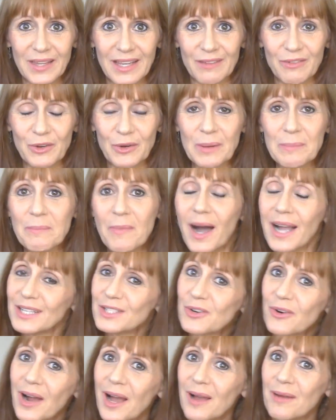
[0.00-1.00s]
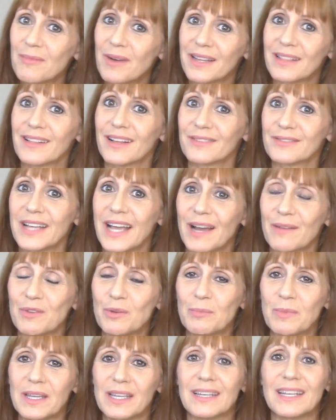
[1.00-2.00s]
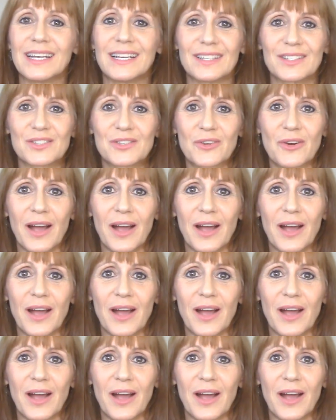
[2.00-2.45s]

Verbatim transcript: If you're in my tribe, I'd love to have you be in his